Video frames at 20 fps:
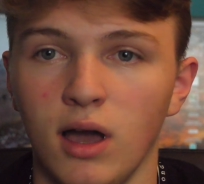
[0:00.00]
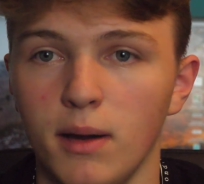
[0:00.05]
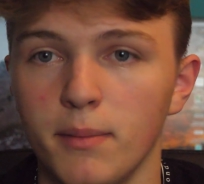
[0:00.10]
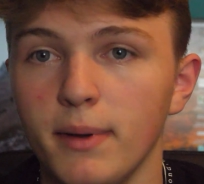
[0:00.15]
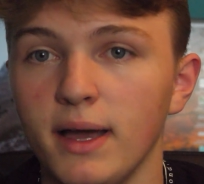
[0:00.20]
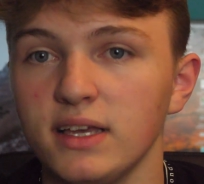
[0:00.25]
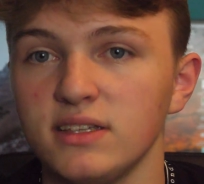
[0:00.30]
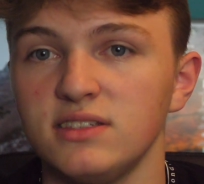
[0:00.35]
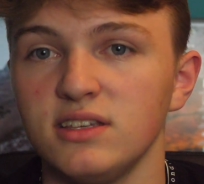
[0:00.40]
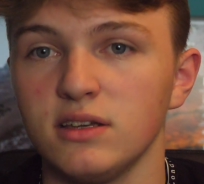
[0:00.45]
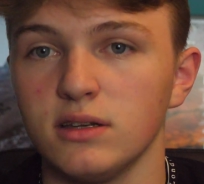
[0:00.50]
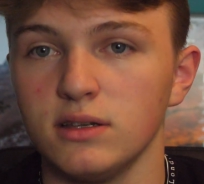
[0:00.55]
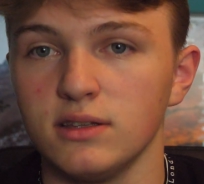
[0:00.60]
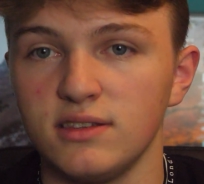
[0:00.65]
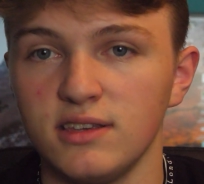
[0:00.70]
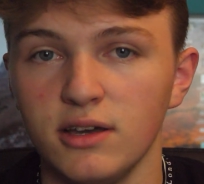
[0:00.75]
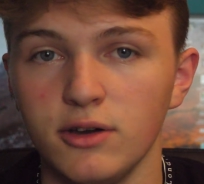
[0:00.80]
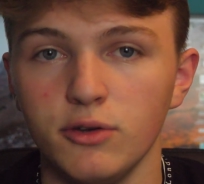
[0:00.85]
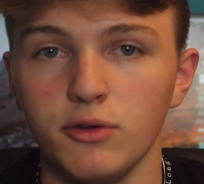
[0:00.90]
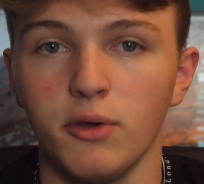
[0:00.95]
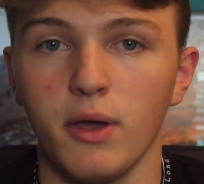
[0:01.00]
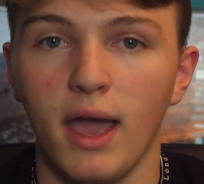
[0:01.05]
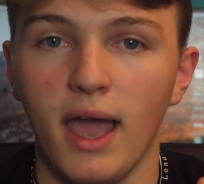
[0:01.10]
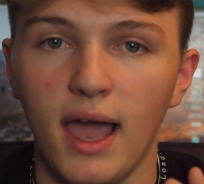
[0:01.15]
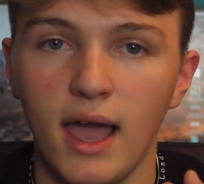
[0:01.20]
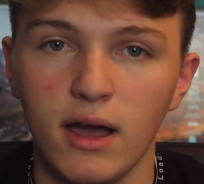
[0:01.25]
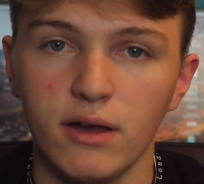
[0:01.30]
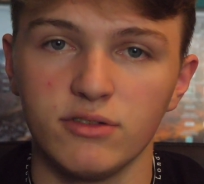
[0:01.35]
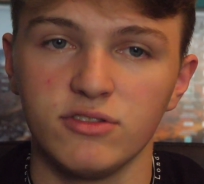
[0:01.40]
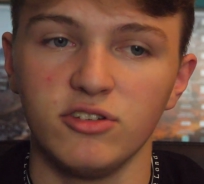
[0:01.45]
I'm actually going to tell you
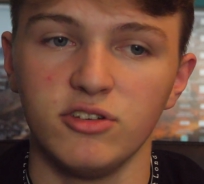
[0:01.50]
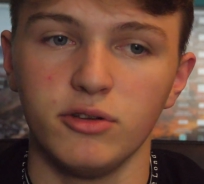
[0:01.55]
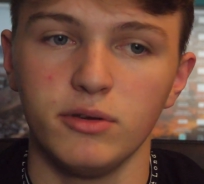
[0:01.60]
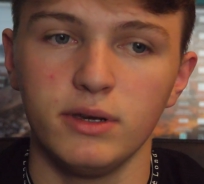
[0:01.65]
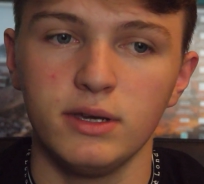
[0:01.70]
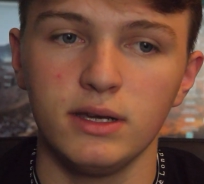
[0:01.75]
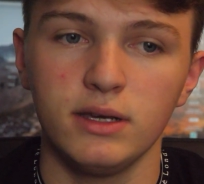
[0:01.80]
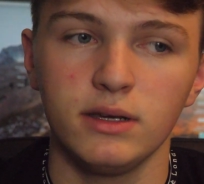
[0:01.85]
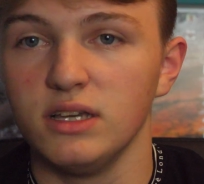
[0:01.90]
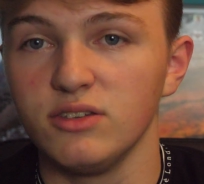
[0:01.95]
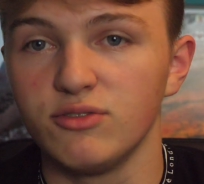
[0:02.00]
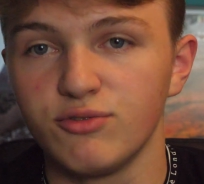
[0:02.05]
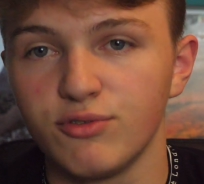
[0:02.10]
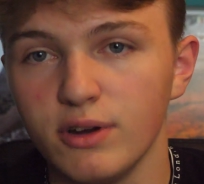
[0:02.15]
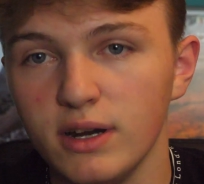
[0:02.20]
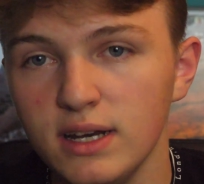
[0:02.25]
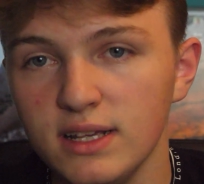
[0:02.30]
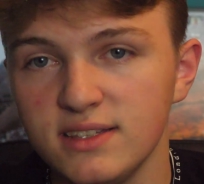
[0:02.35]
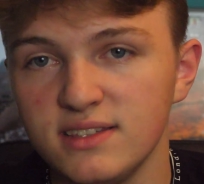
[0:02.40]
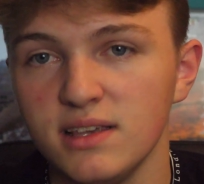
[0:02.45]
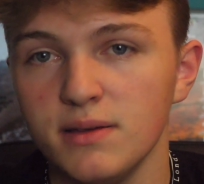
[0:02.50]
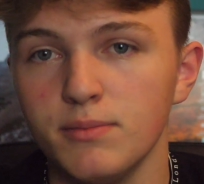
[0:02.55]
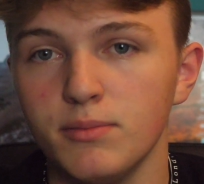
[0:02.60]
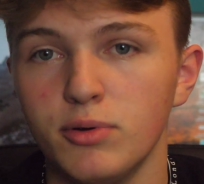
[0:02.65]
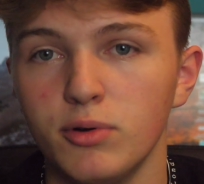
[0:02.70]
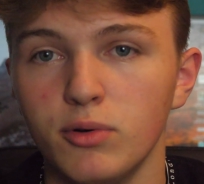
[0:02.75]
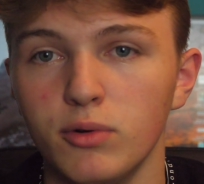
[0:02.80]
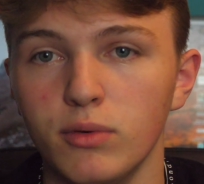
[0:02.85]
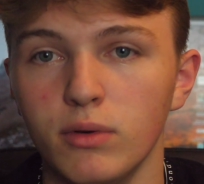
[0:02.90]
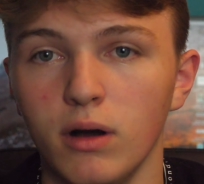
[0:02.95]
how to do it. It's really
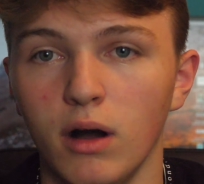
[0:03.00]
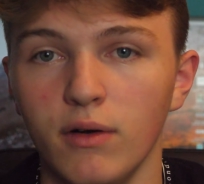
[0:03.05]
simple.